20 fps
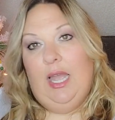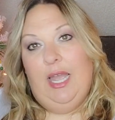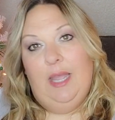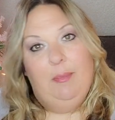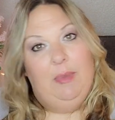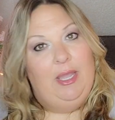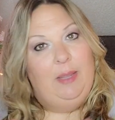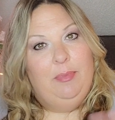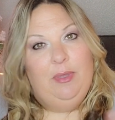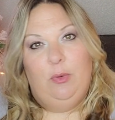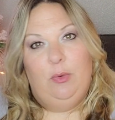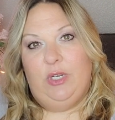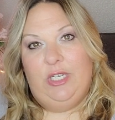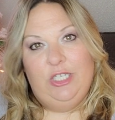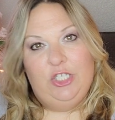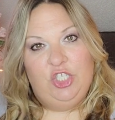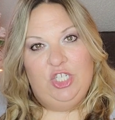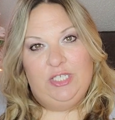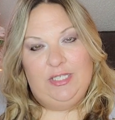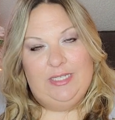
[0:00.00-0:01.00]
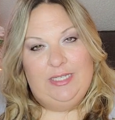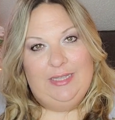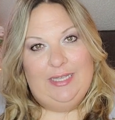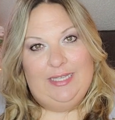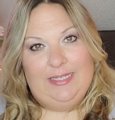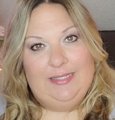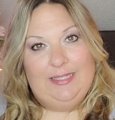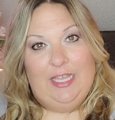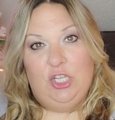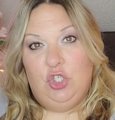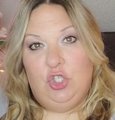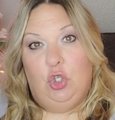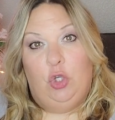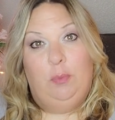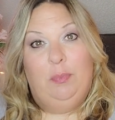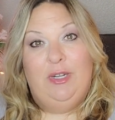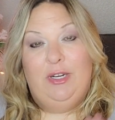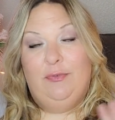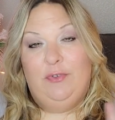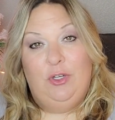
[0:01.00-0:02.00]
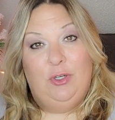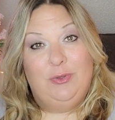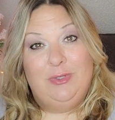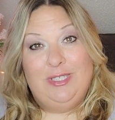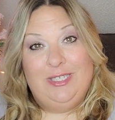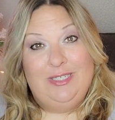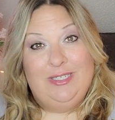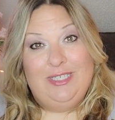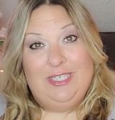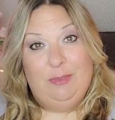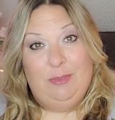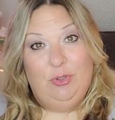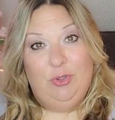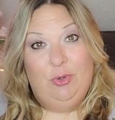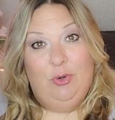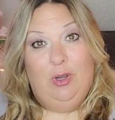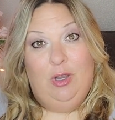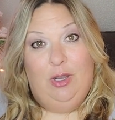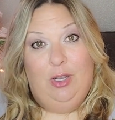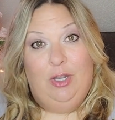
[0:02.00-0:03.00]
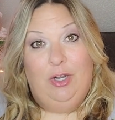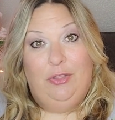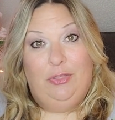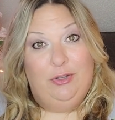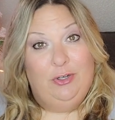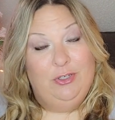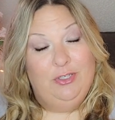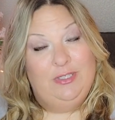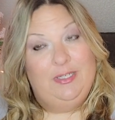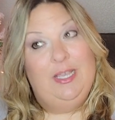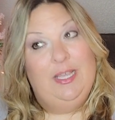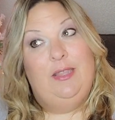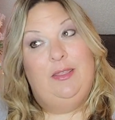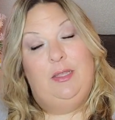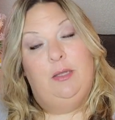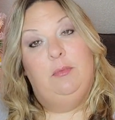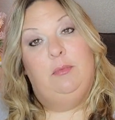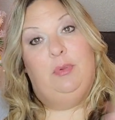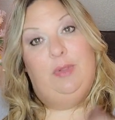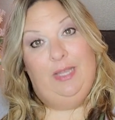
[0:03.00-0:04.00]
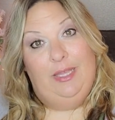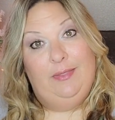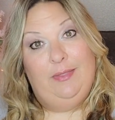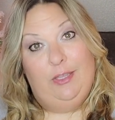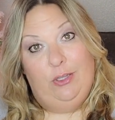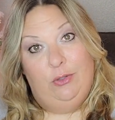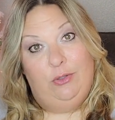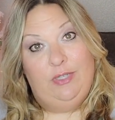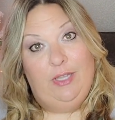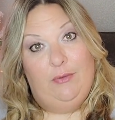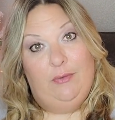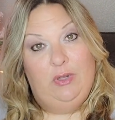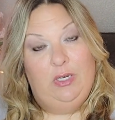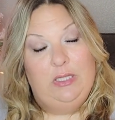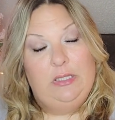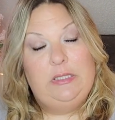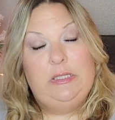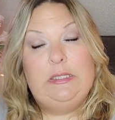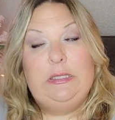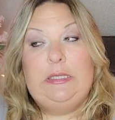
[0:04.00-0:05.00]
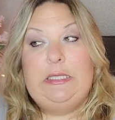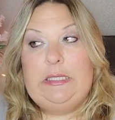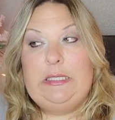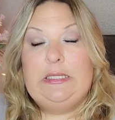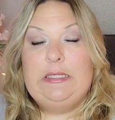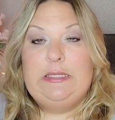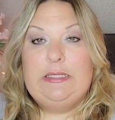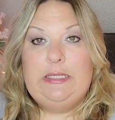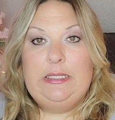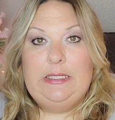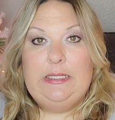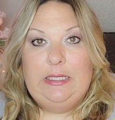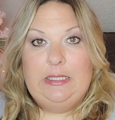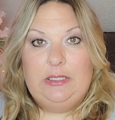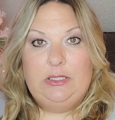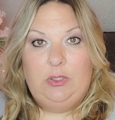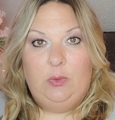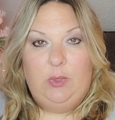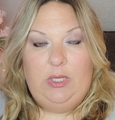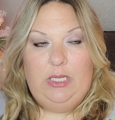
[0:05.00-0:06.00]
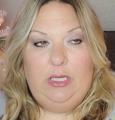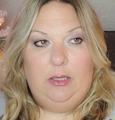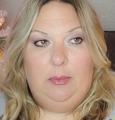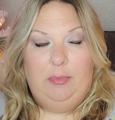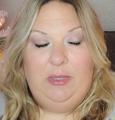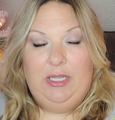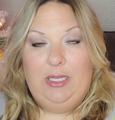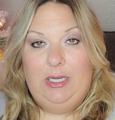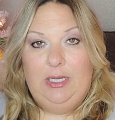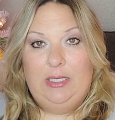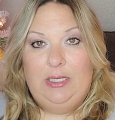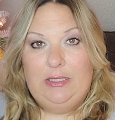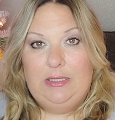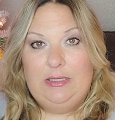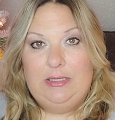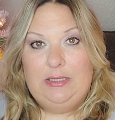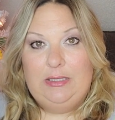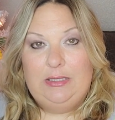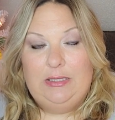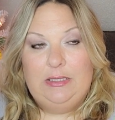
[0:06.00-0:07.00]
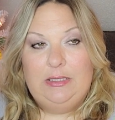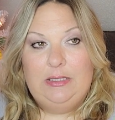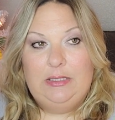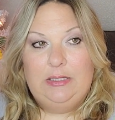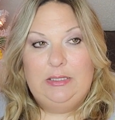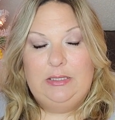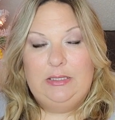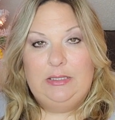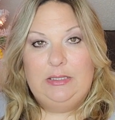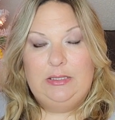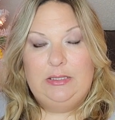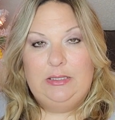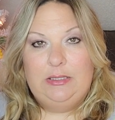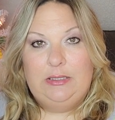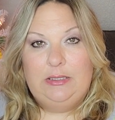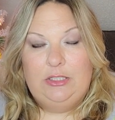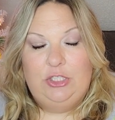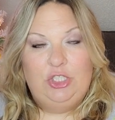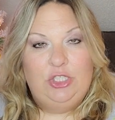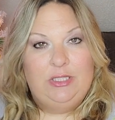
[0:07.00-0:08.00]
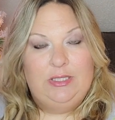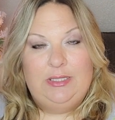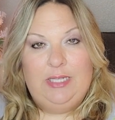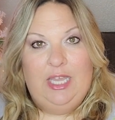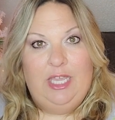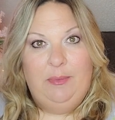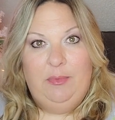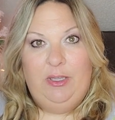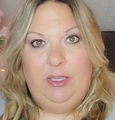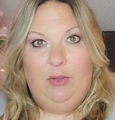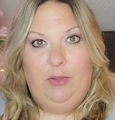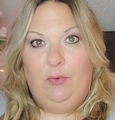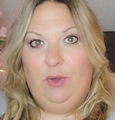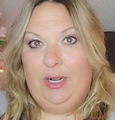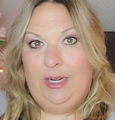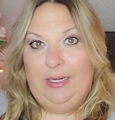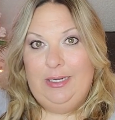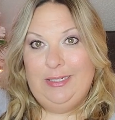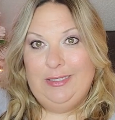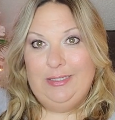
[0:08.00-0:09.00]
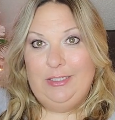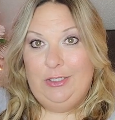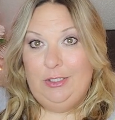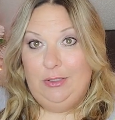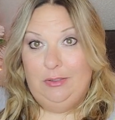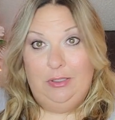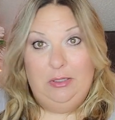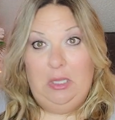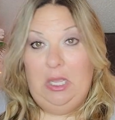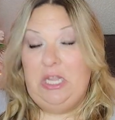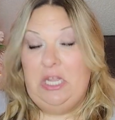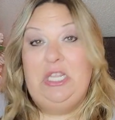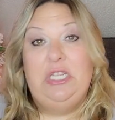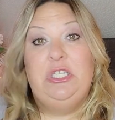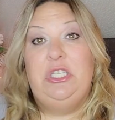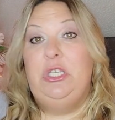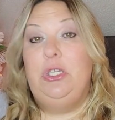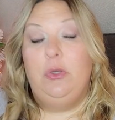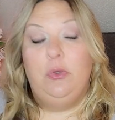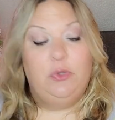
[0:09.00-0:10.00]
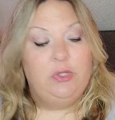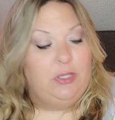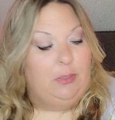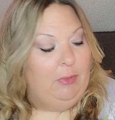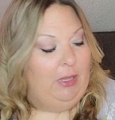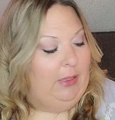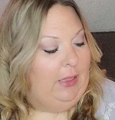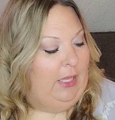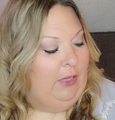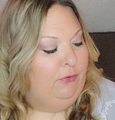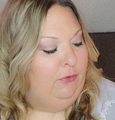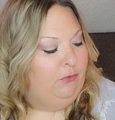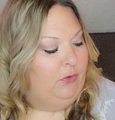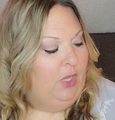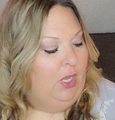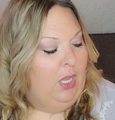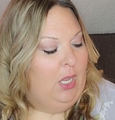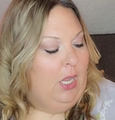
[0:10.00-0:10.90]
I might be readjusting that schedule, but if you don't see Temu on Thursday, then plan that you'll definitely see it next week because just timing of what I need to I need to use in my life.